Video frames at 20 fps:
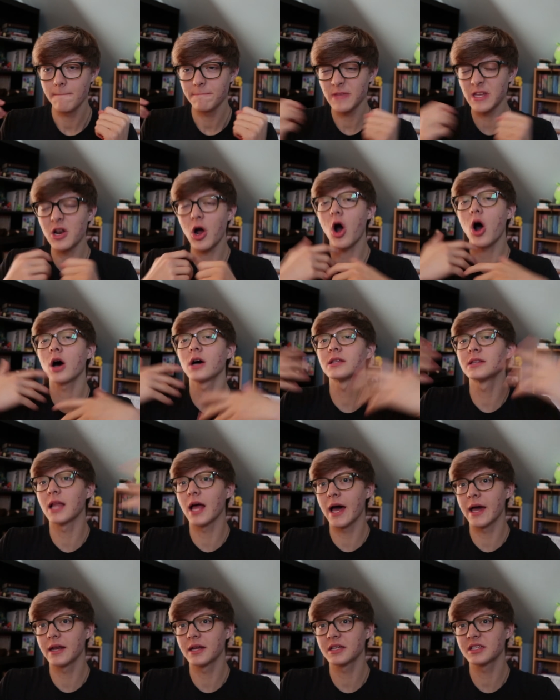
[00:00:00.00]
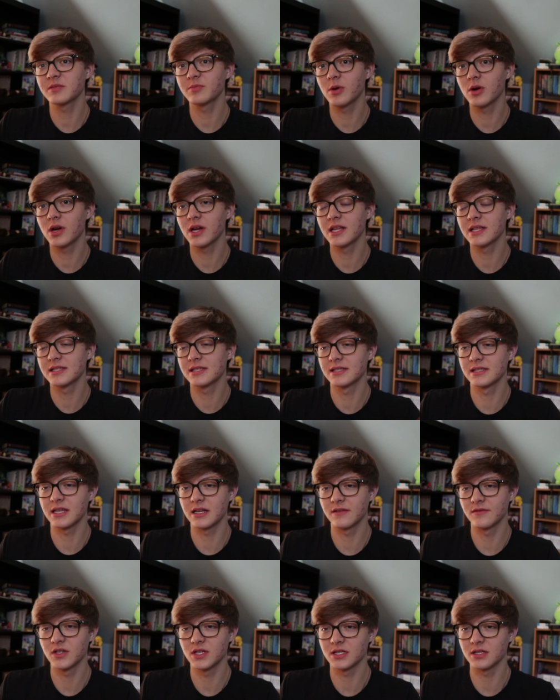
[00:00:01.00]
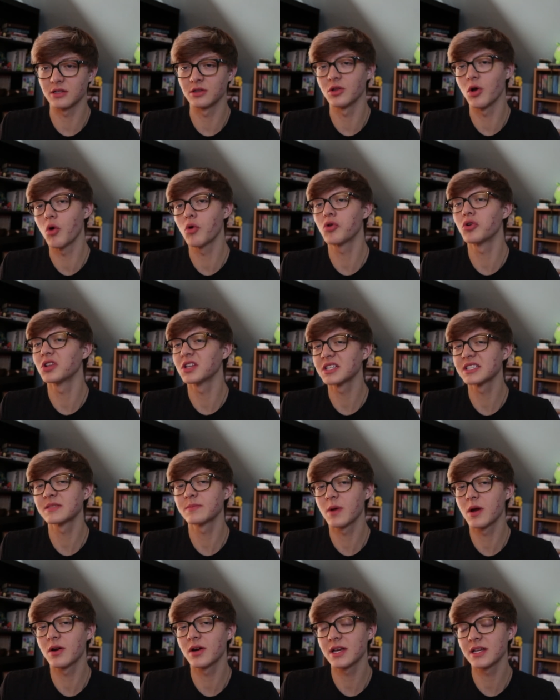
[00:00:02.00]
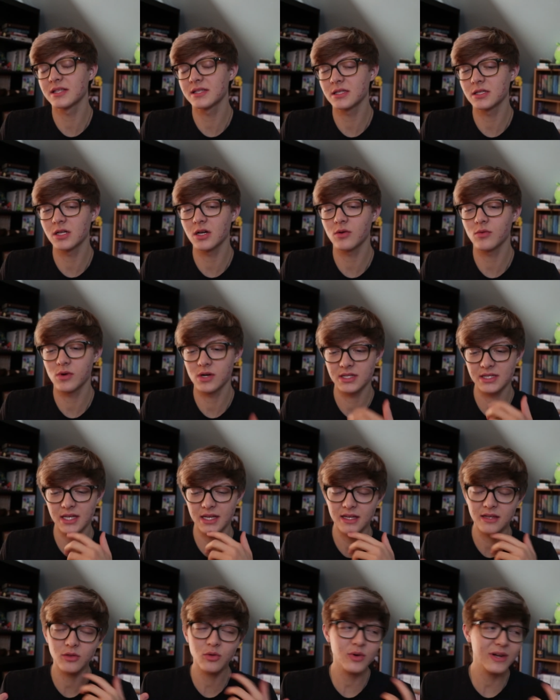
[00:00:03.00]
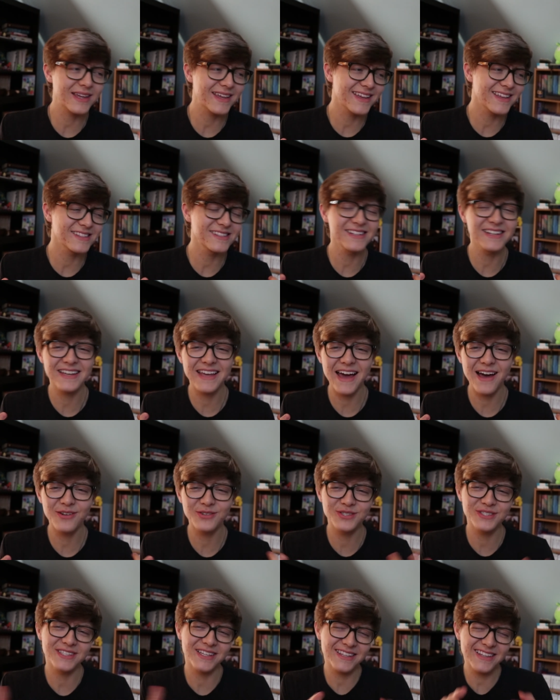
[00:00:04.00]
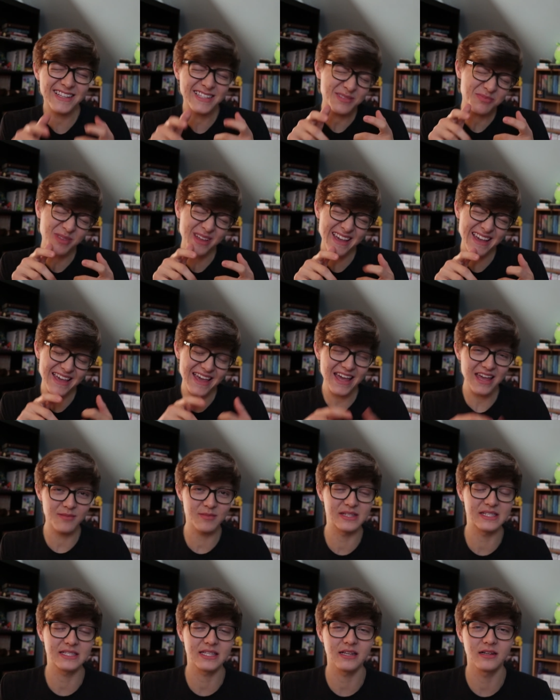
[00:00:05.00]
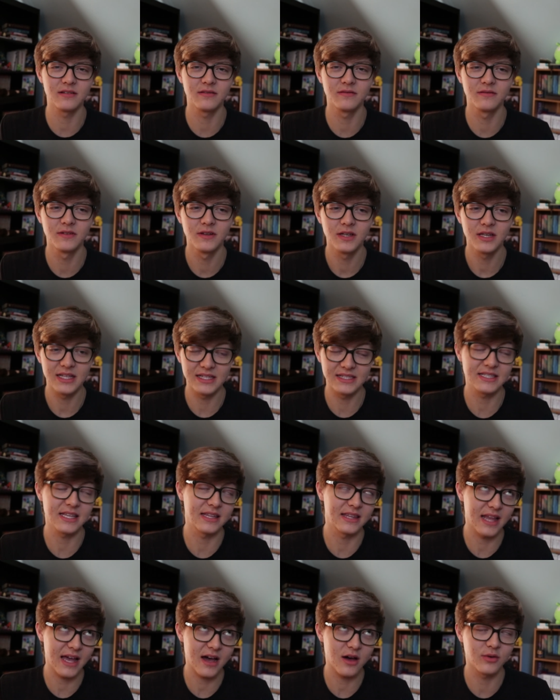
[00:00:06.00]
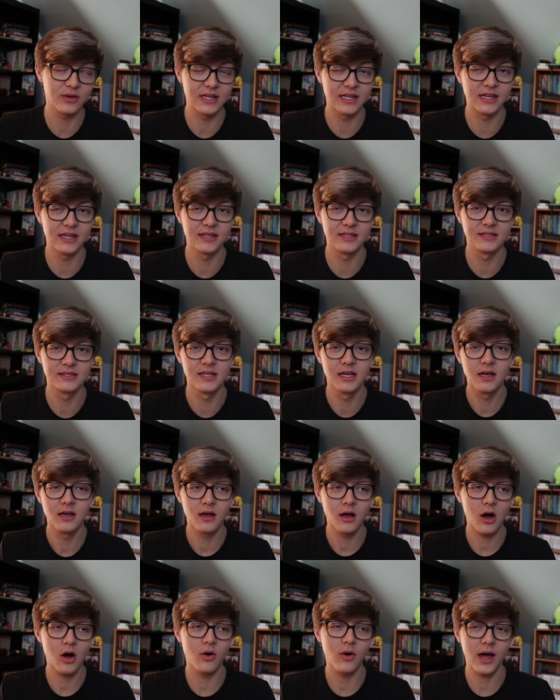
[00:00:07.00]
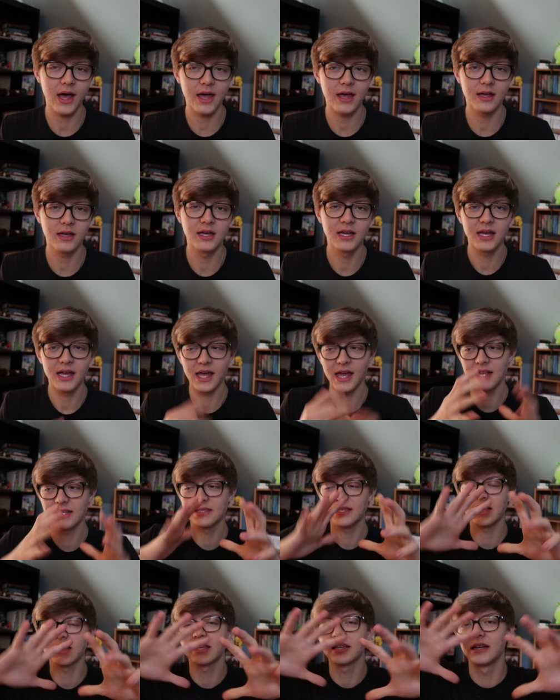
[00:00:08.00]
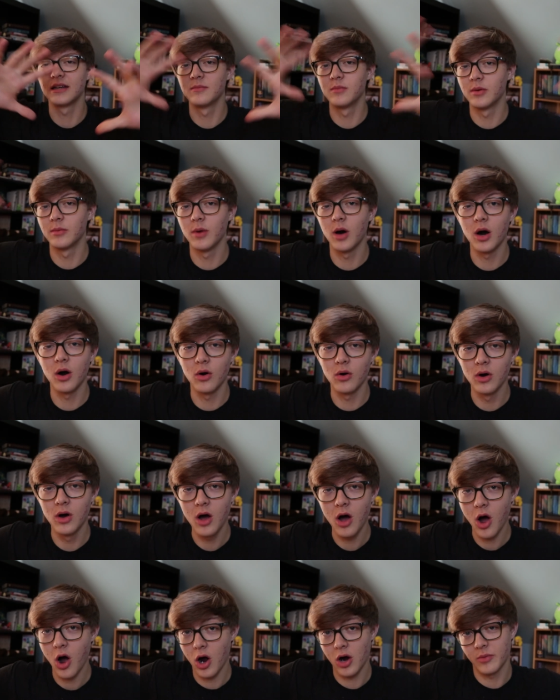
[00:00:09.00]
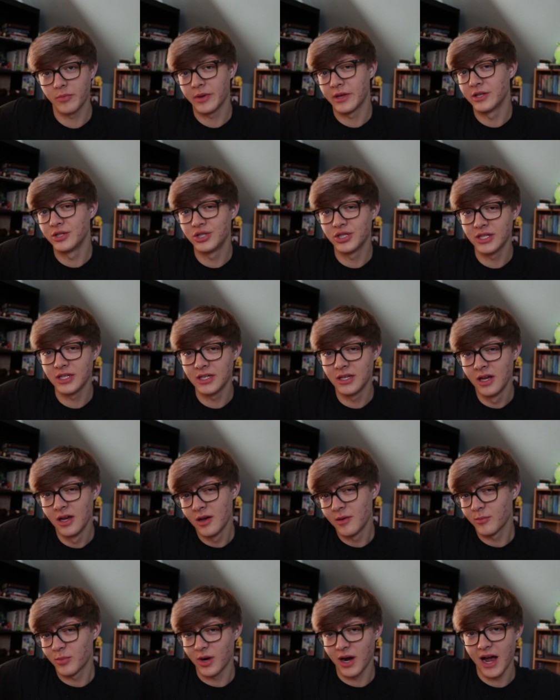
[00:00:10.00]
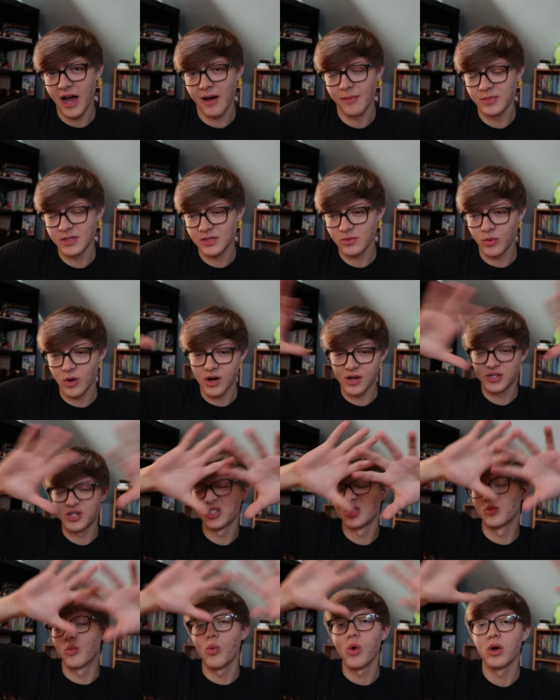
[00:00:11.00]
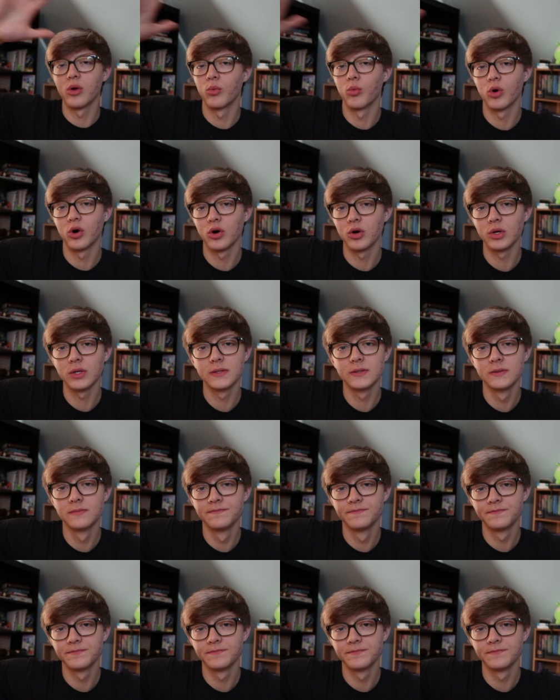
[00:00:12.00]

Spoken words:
an online experience instead of just a local experience, you know, where it's like 3 kids on the couch, it's like, let's play a game, instead now it is, oh hey, it's like an MMO RPG, perhaps, where it's just one world,